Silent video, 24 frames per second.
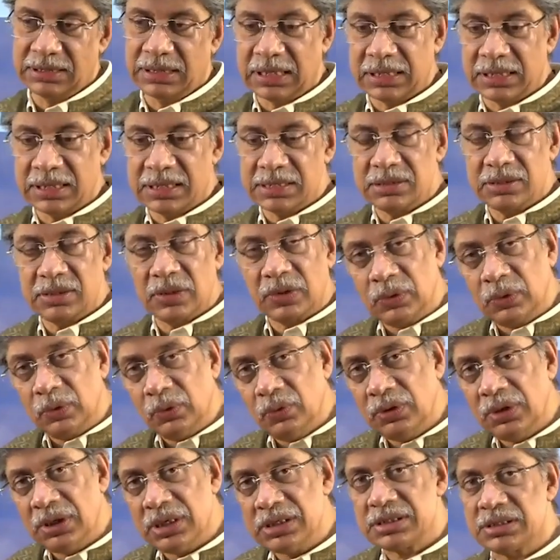That is, the
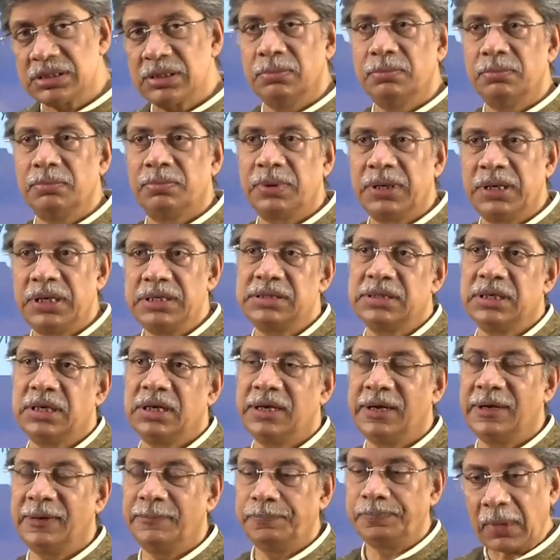coolest
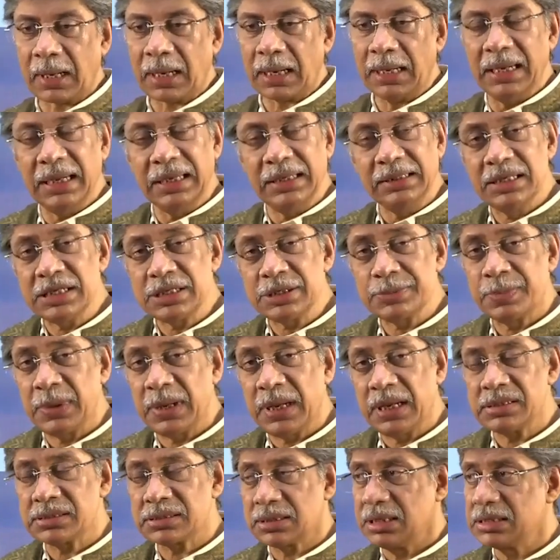temperature in this
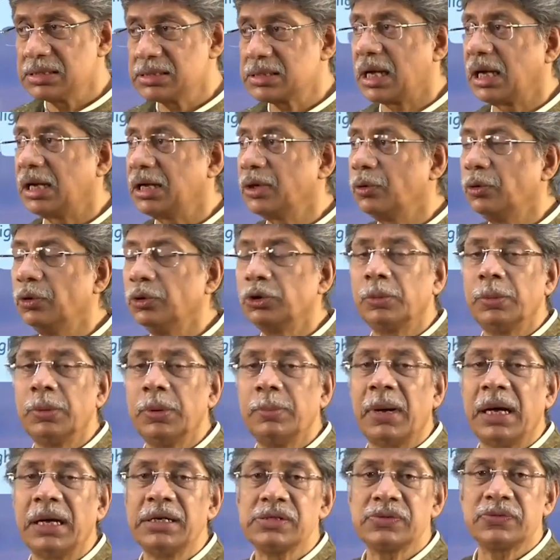space is can going to be
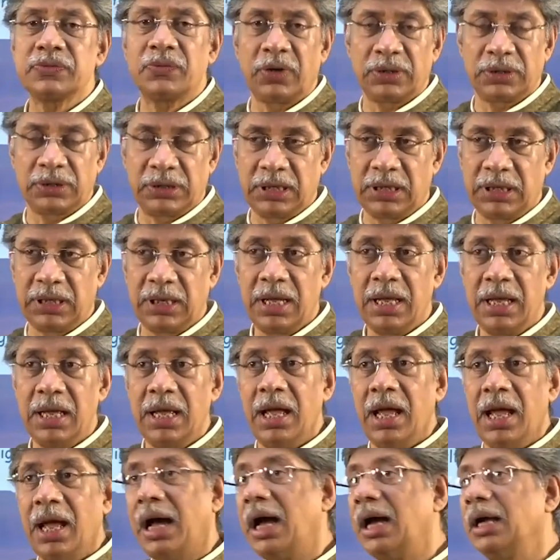minus 40.
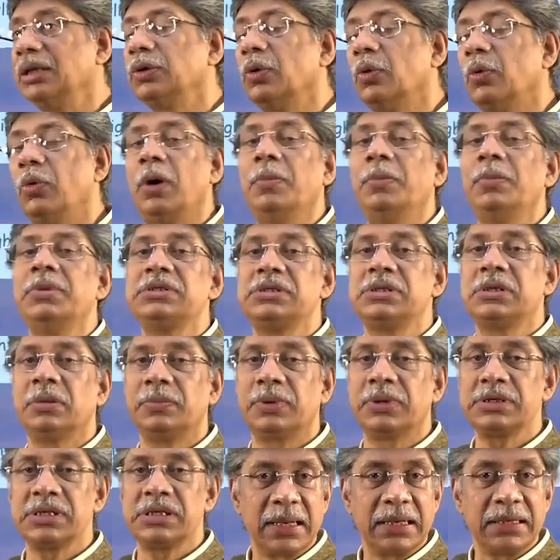And the warmest
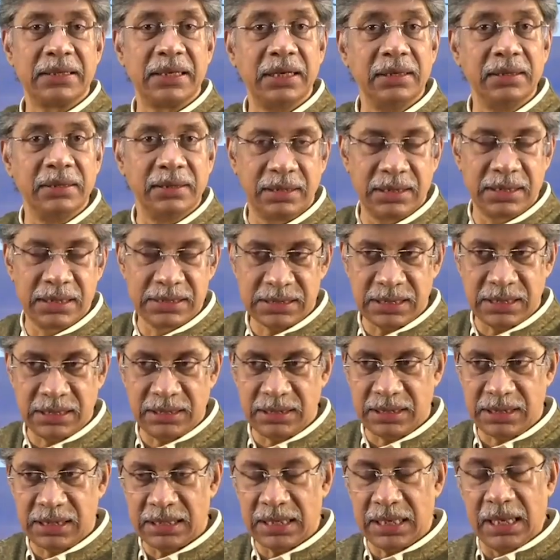temperature is 10 degrees
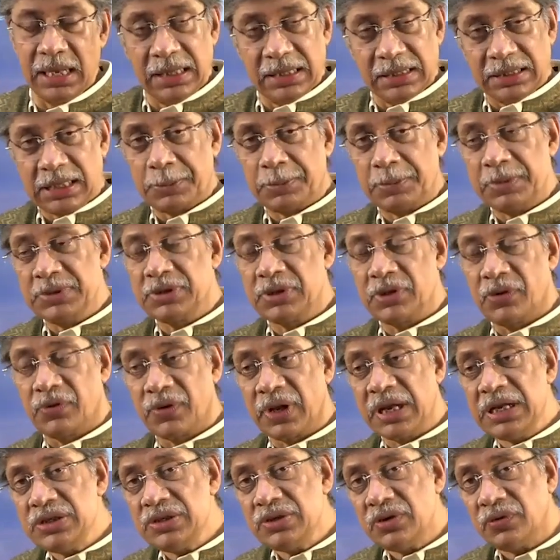centigrade. That means the
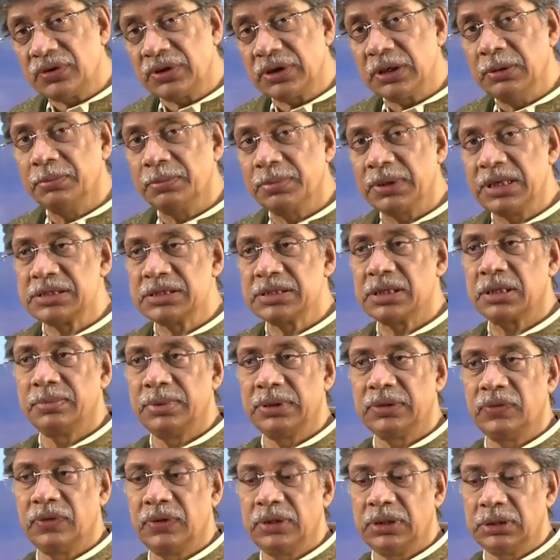range of temperature
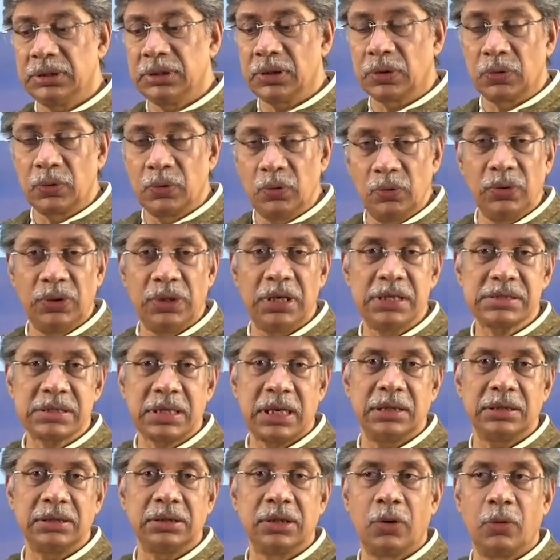between the coolest
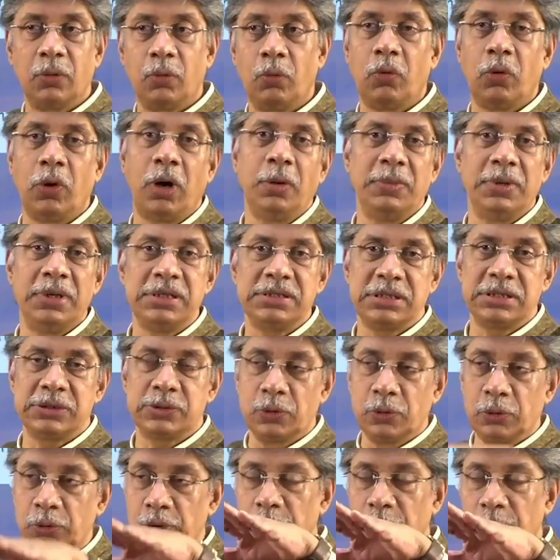and the warmest is
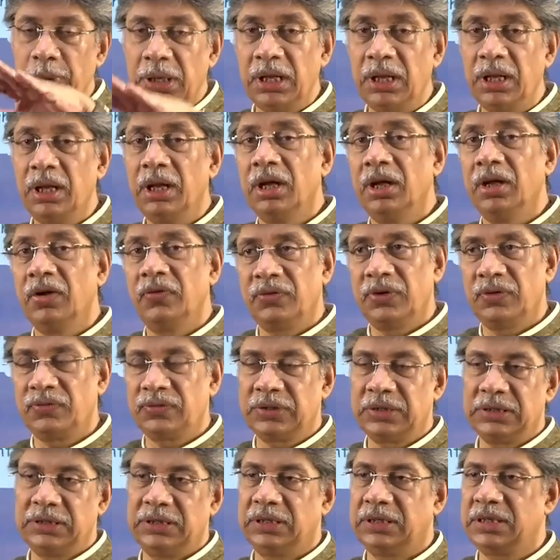going to be
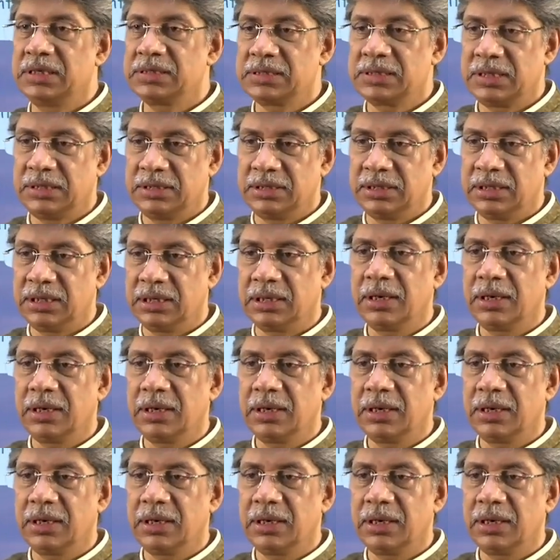50 degrees centigrade.